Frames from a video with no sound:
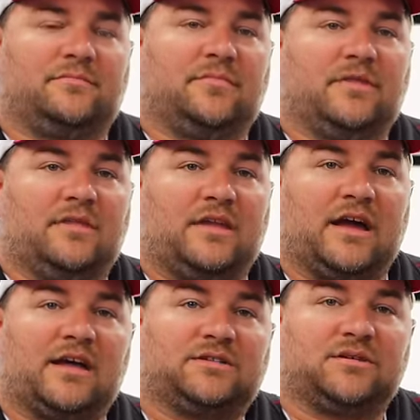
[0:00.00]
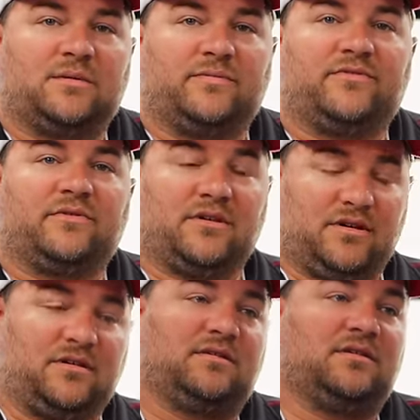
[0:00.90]
Yep. I got some for a,
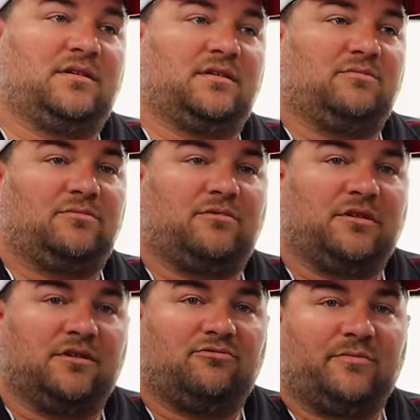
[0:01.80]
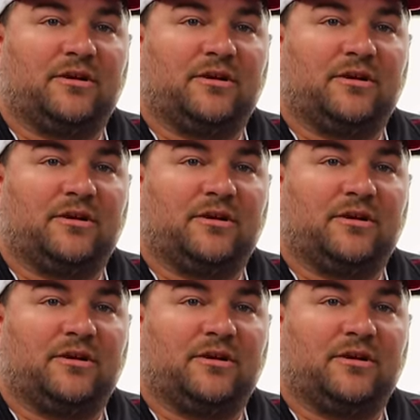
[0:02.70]
uh, another one.